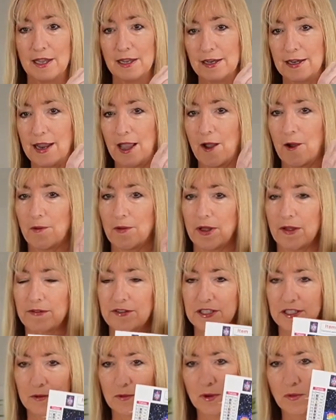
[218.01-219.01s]
Now, if
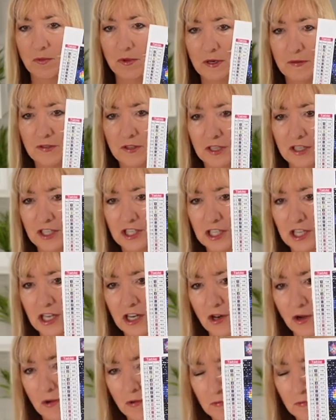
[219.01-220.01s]
someone would have,